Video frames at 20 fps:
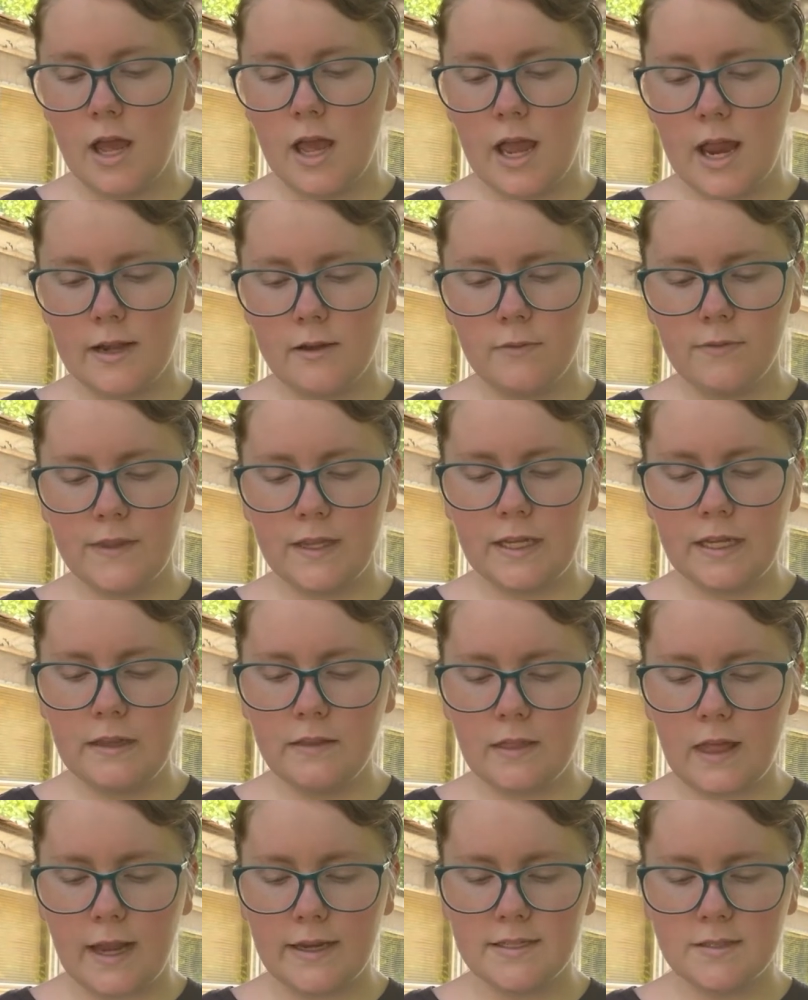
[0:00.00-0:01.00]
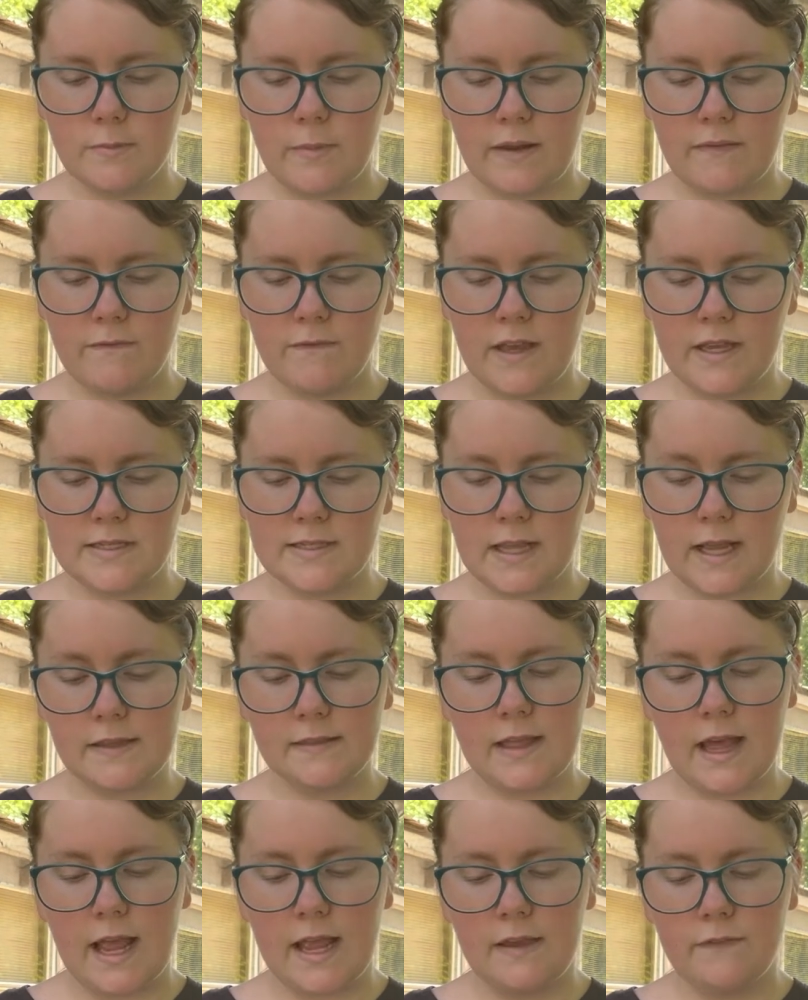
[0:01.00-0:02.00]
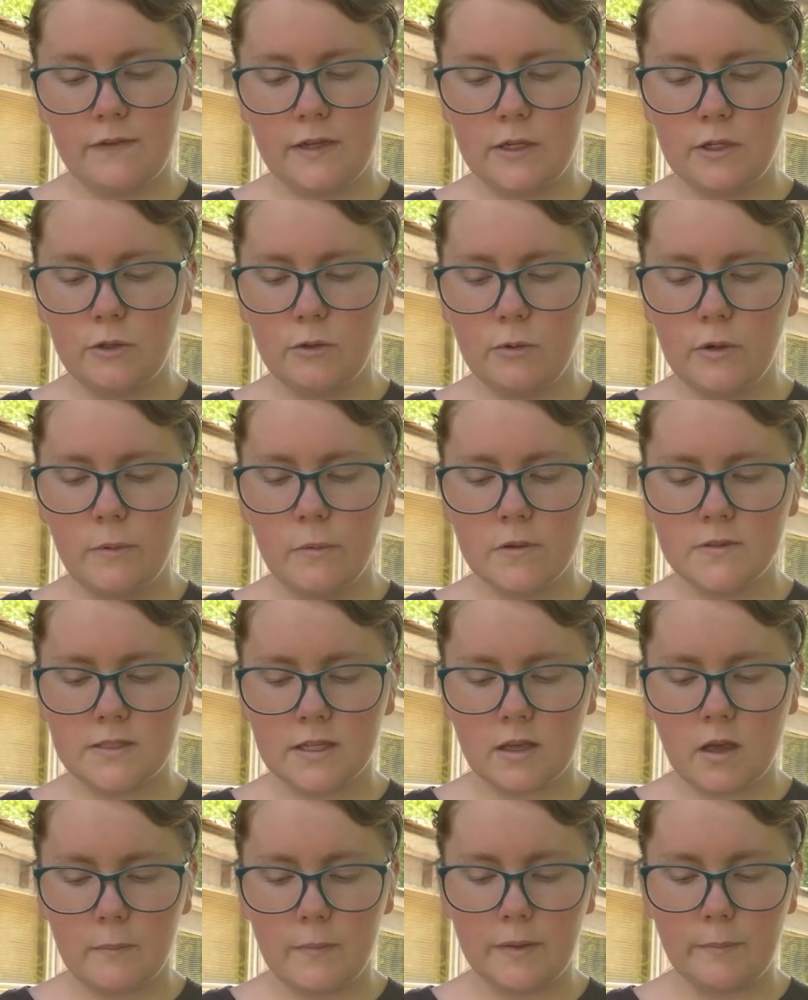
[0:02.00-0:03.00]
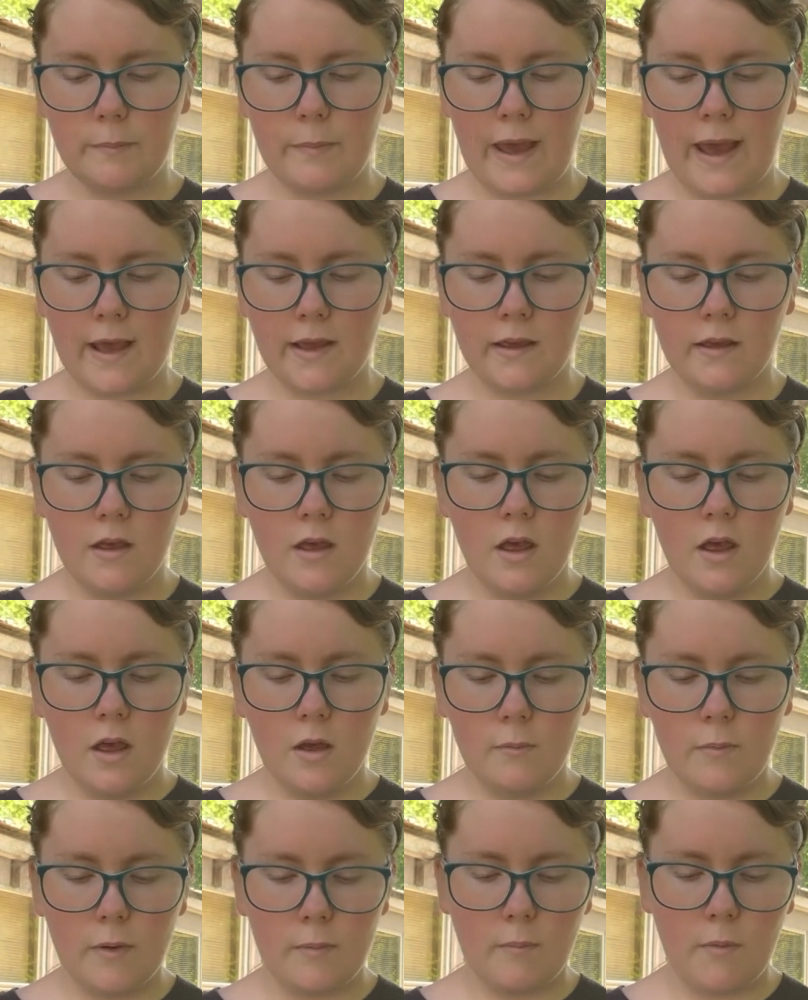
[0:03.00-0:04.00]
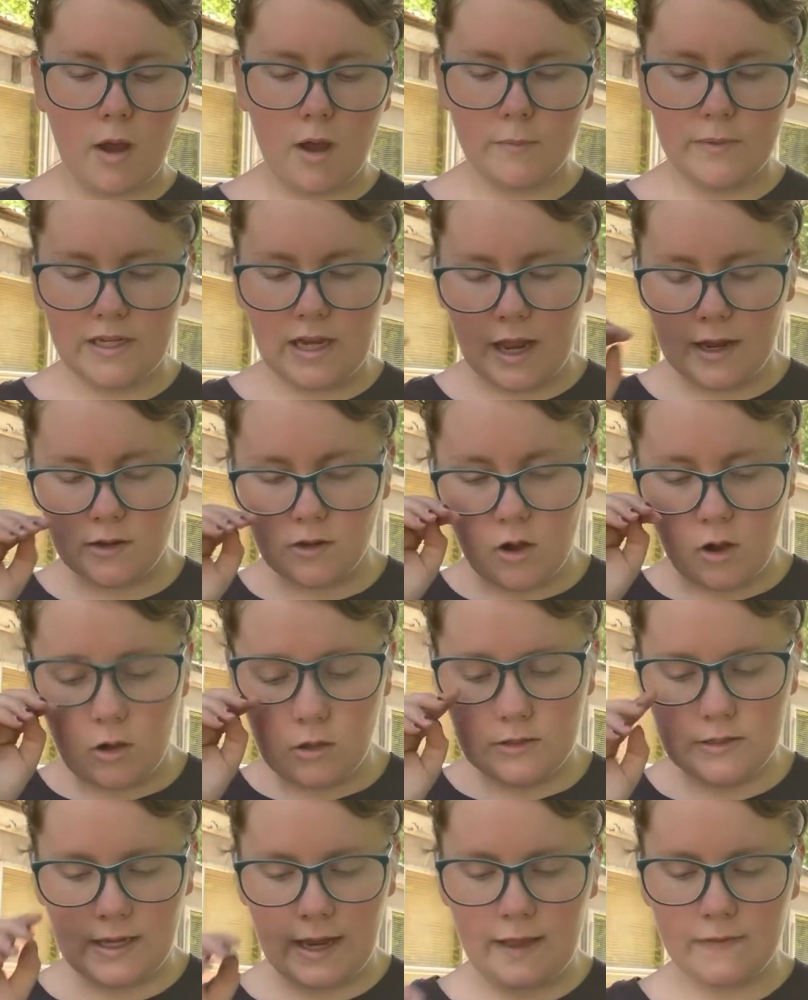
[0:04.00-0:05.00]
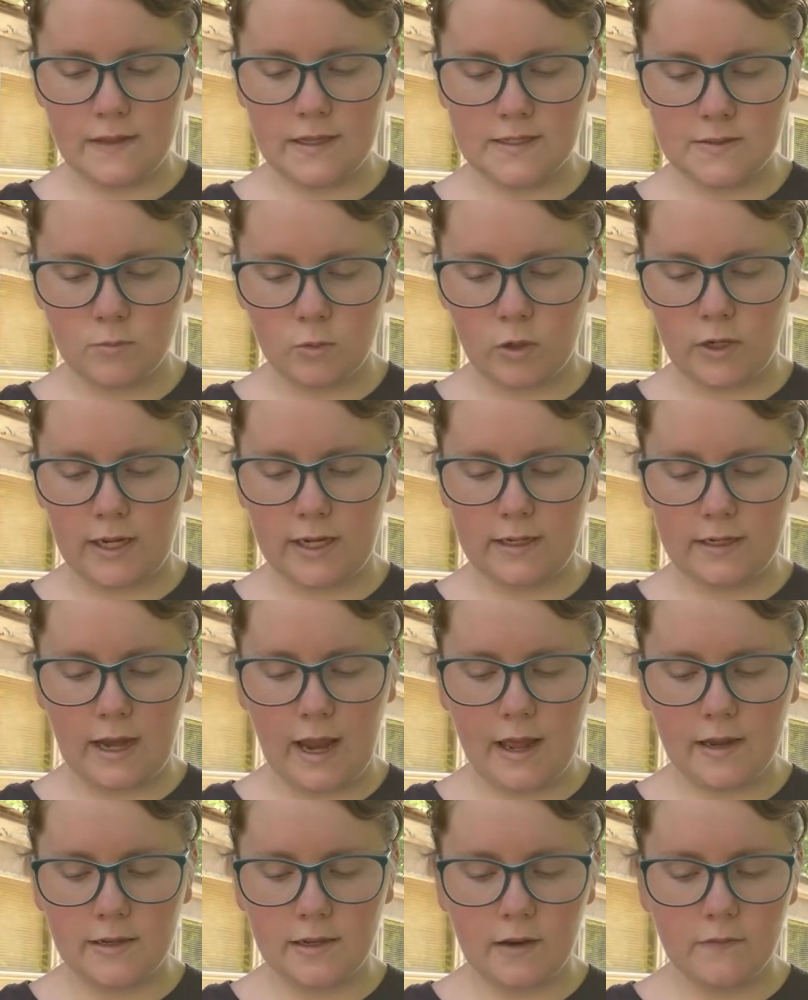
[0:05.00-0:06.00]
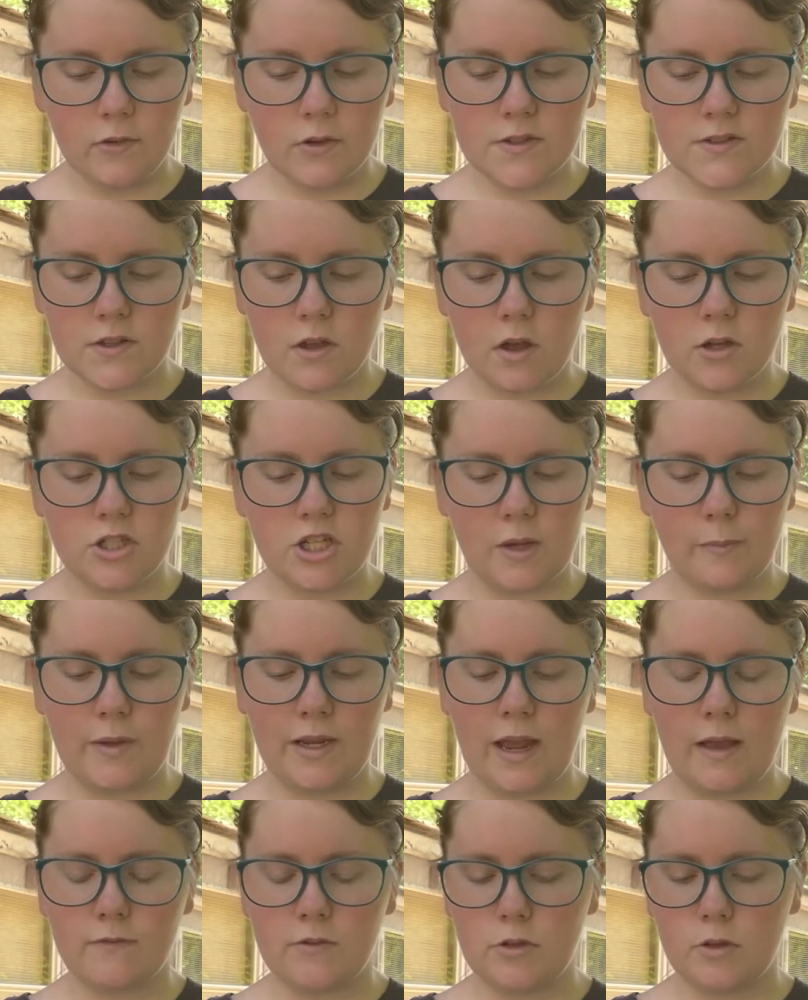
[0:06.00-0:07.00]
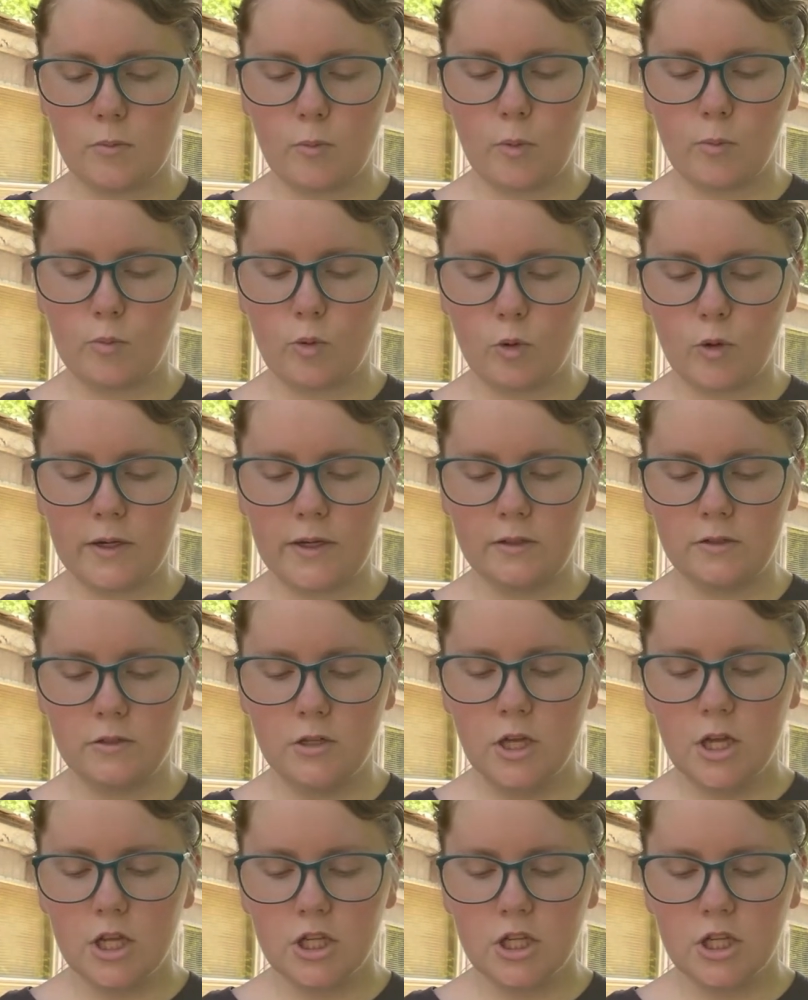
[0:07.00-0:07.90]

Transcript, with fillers: I don't think he lied to my face like that if he knew he wasn't coming back, but Mom and I called Nat this morning. Nat never saw Jamie after the memorial.